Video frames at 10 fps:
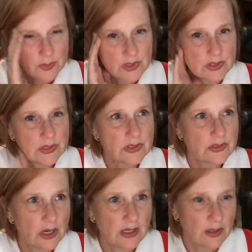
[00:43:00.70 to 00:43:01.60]
was
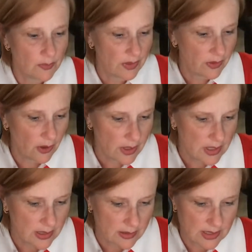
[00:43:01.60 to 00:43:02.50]
talking with
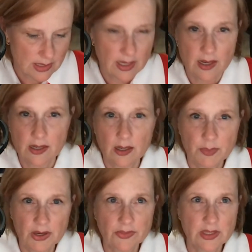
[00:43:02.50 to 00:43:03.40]
Garna today
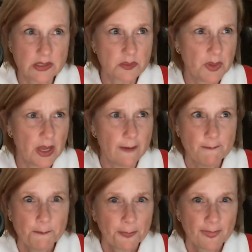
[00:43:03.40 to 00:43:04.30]
about this, but
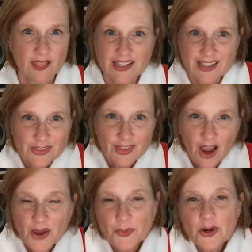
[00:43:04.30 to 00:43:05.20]
like
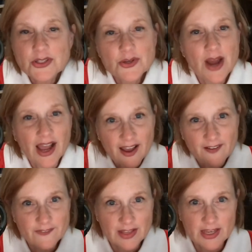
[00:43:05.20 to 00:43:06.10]
I would also
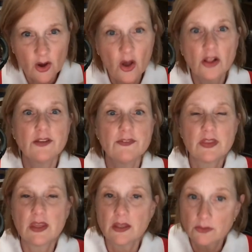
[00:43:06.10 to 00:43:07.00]
have like all of
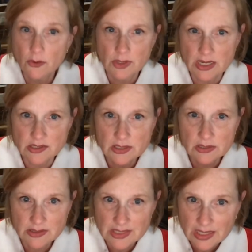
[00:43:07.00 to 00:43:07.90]
the
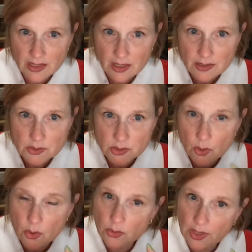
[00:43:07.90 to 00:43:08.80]
location data,
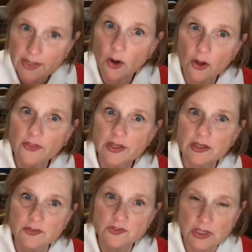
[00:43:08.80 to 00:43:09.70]
so like all
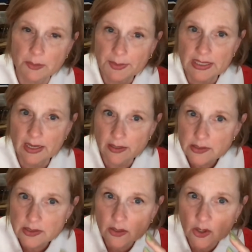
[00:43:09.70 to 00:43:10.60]
the
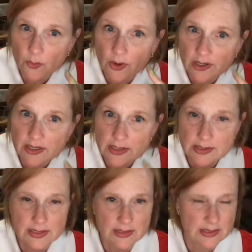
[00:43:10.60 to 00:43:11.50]
GPS
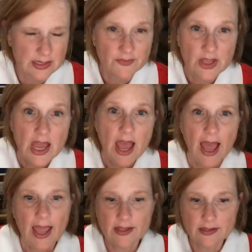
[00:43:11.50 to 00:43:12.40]
coordinates and stuff,
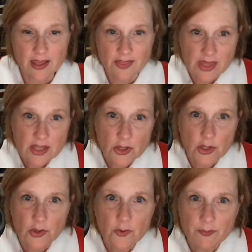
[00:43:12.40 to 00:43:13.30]
and then
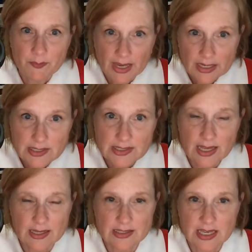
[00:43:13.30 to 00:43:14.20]
you mash
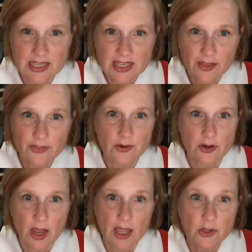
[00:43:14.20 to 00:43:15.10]
that
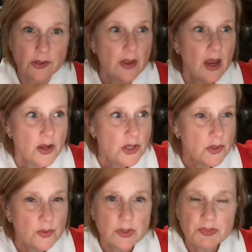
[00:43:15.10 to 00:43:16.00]
together, and
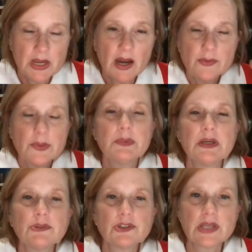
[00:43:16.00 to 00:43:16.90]
I would be
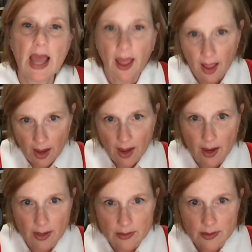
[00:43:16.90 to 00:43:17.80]
able to
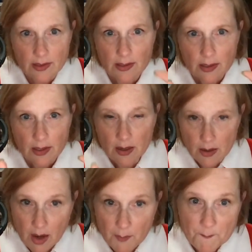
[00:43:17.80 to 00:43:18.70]
add
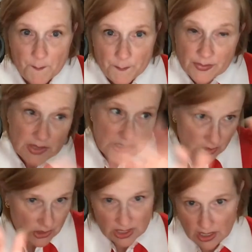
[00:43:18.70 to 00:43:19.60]

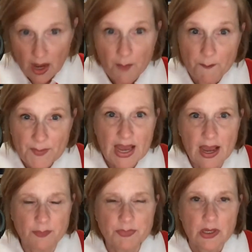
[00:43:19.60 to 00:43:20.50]
let's just say a
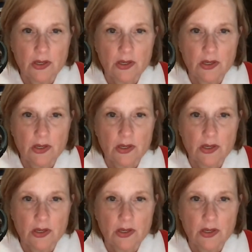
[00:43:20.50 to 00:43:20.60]
map